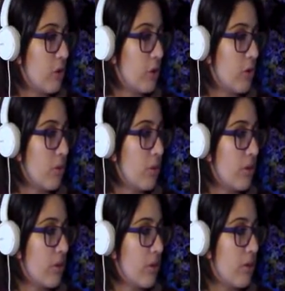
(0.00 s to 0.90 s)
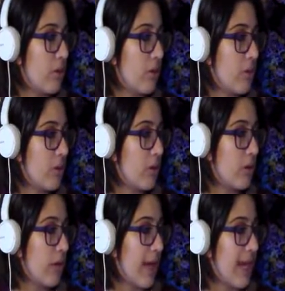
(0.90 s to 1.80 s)
Oh, no, no, no, no, no, no, no,
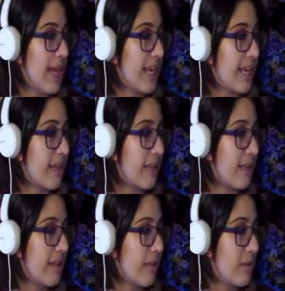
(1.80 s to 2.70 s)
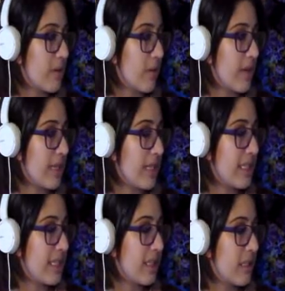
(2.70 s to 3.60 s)
no, no. Hi. What's going on?